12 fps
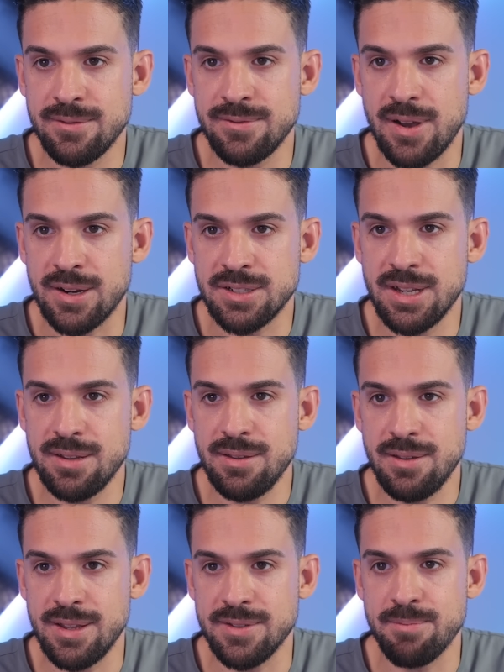
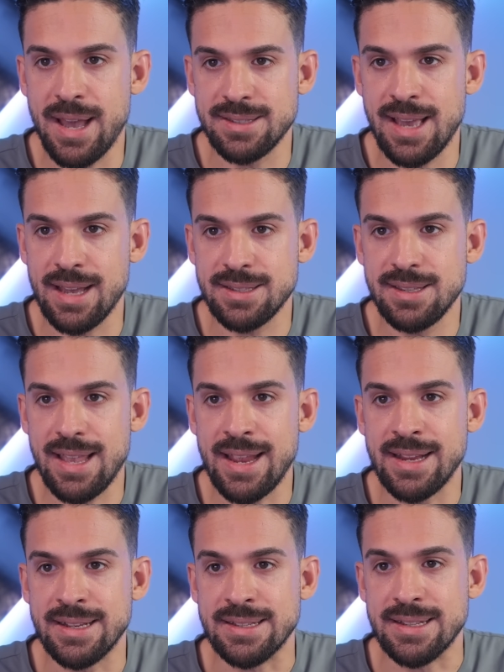function, this maxx,
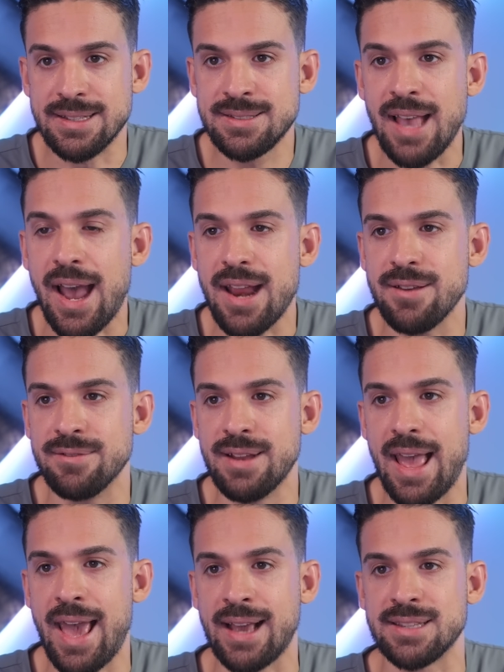inside of
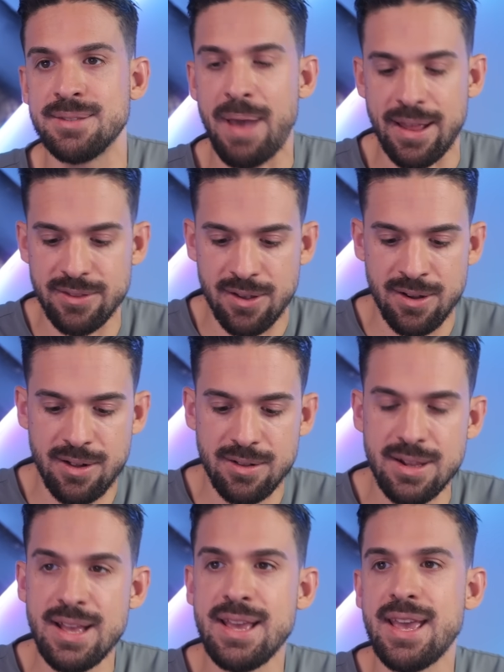an expand
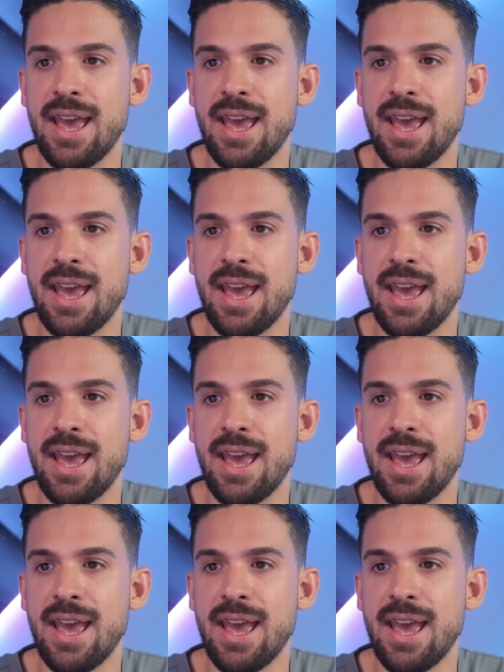all.